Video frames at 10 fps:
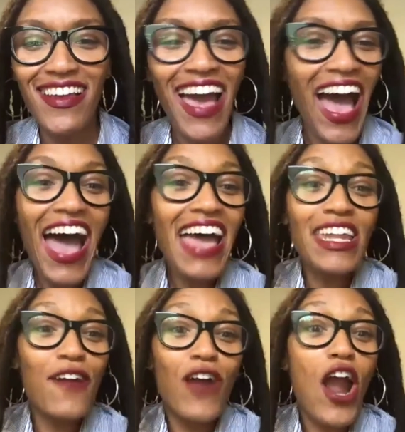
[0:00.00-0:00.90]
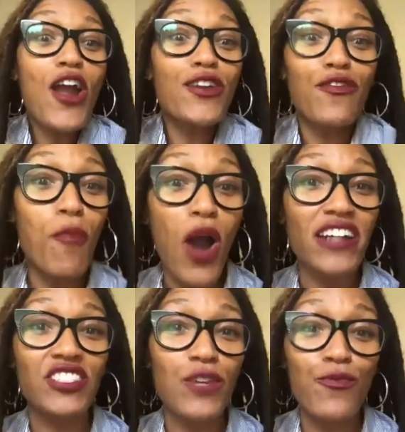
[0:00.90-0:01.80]
I never heard of
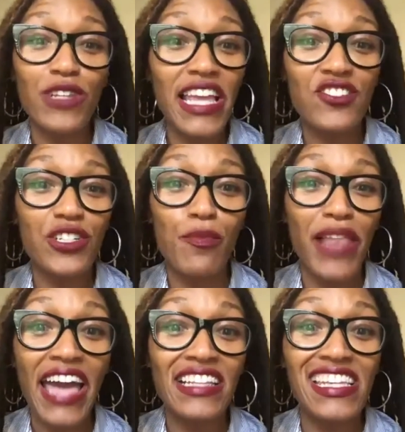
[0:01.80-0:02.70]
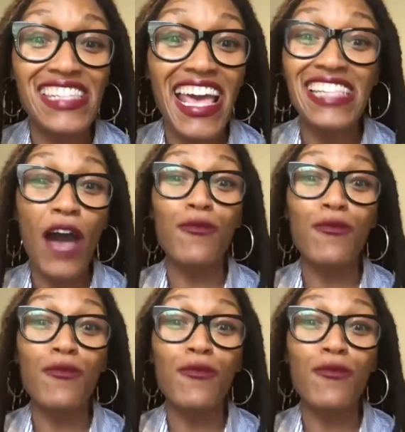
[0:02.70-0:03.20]
margin in relation to Blackness as I was